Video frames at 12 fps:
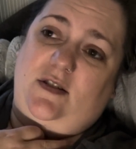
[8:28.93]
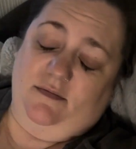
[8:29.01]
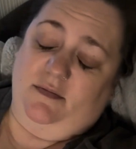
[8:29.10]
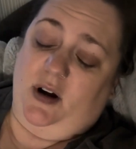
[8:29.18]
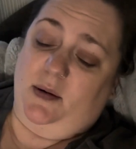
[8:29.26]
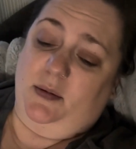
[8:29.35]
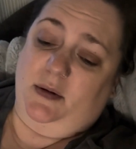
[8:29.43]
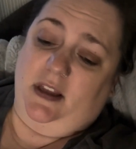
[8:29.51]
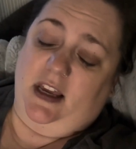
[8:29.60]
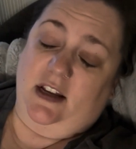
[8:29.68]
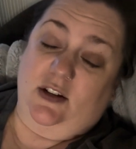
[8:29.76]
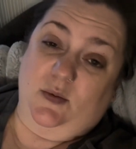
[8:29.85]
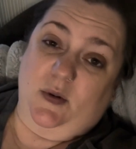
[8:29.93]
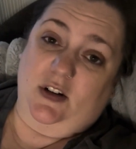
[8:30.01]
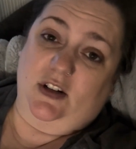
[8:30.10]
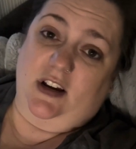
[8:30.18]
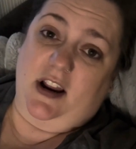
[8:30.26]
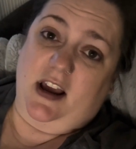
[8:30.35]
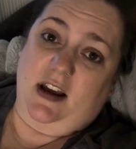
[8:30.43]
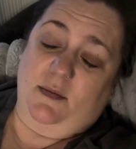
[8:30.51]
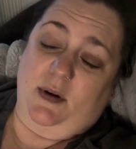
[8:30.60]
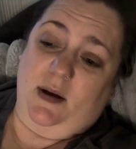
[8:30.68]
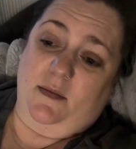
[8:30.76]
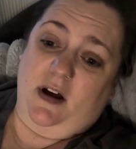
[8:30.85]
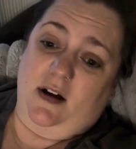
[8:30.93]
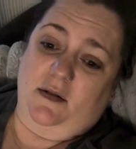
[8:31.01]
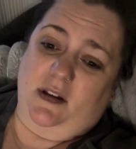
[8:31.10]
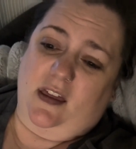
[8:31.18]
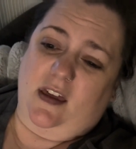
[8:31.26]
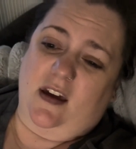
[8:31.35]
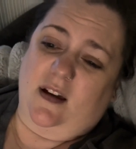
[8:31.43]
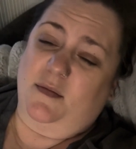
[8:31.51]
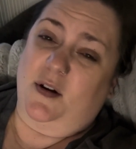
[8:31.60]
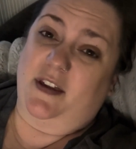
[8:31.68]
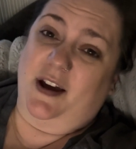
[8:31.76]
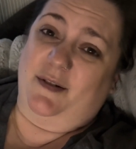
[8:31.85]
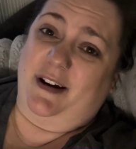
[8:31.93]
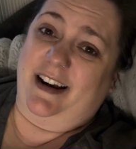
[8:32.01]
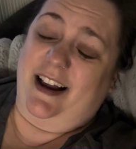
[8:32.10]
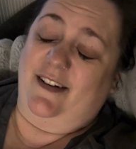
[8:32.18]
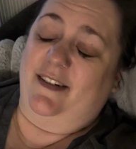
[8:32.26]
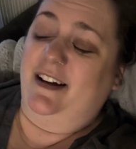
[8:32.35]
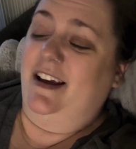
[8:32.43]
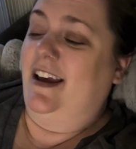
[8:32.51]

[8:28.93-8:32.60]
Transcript: So probably too much today, but I'm not really thinking about that right now.